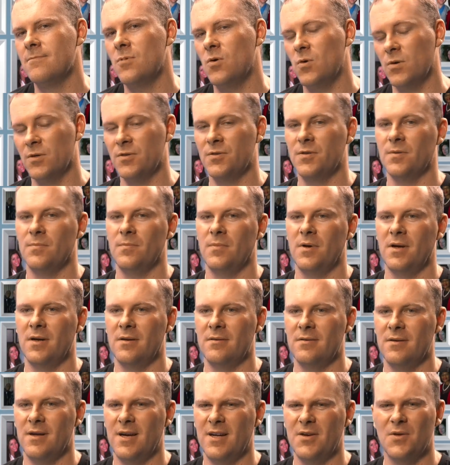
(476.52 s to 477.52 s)
Awesome,
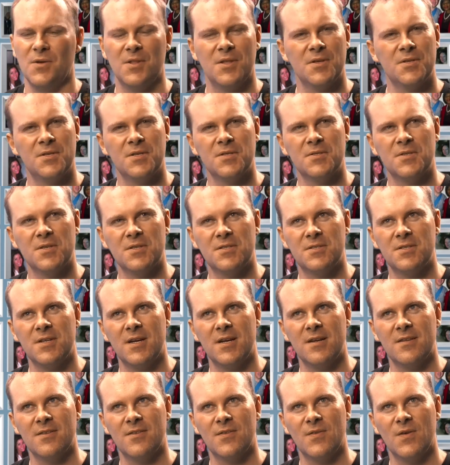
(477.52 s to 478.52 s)
man. I know that she's just
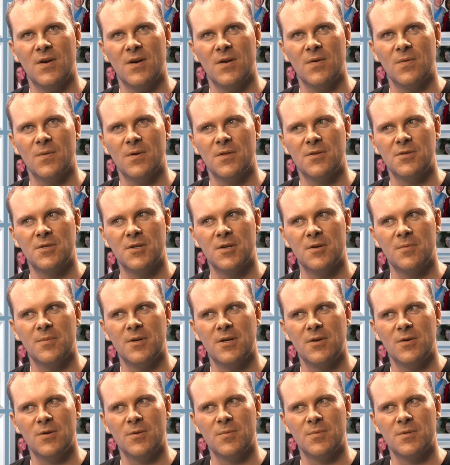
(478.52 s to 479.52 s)
done a song with
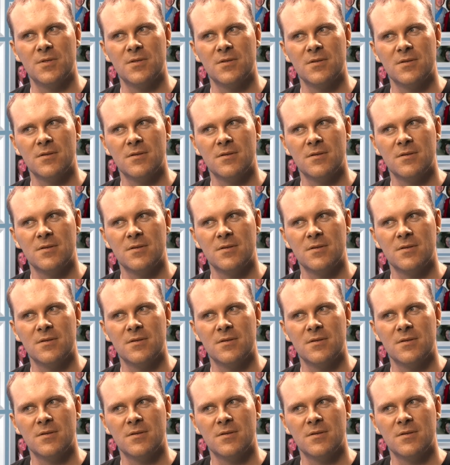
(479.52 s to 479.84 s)
Jeremy Loops.